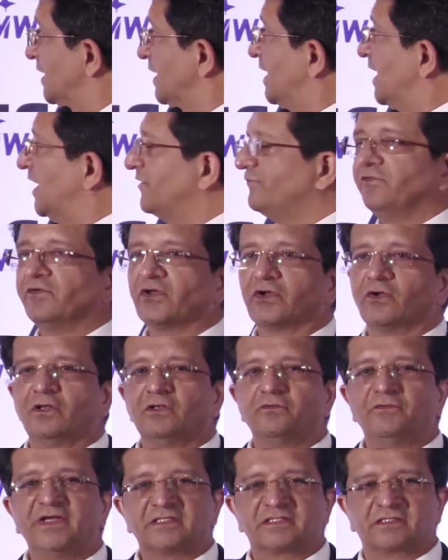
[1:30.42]
And we were
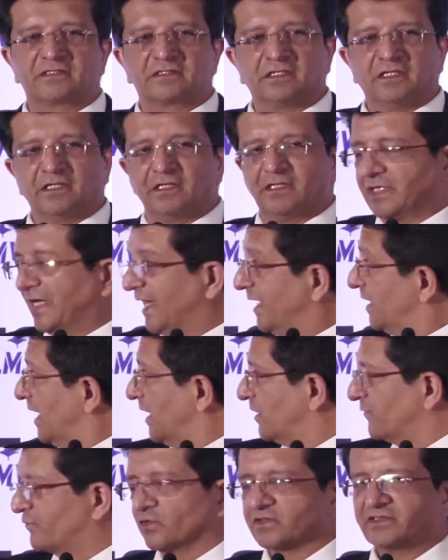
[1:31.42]
always,
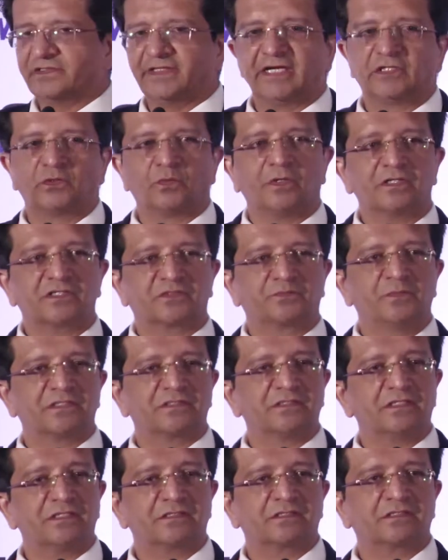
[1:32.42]
and of course networks
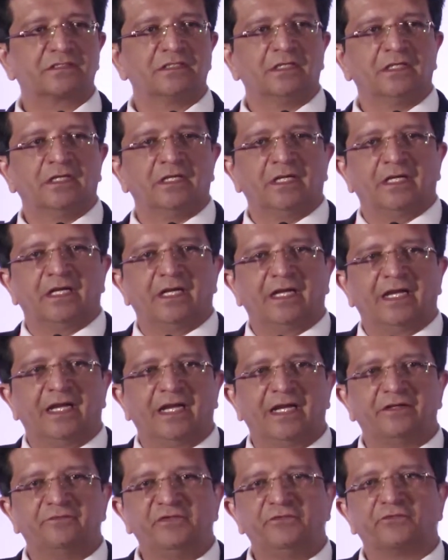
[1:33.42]
business,
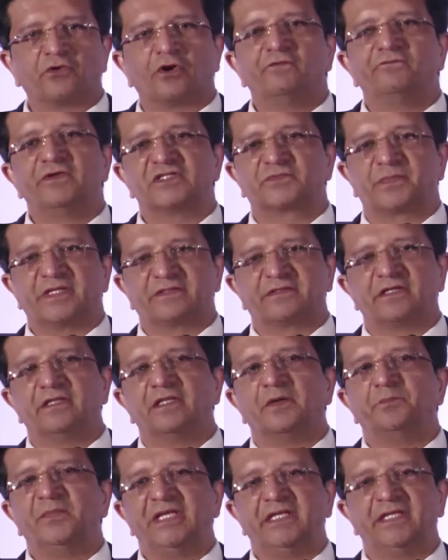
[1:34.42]
and we were always present in
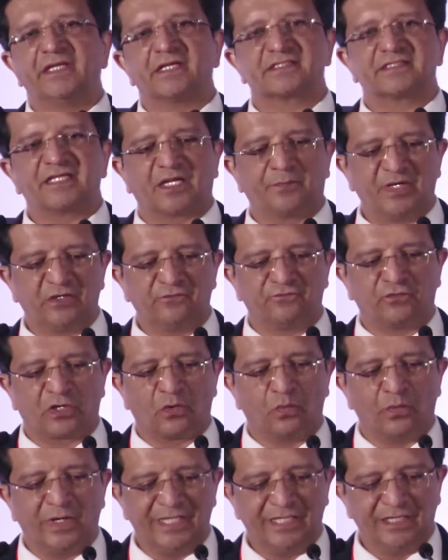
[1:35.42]
the media segment for
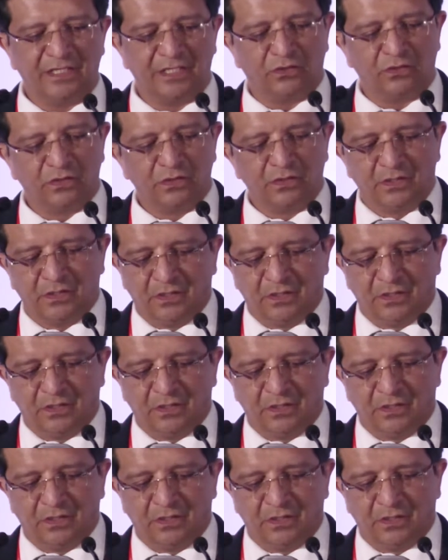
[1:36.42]
a while now.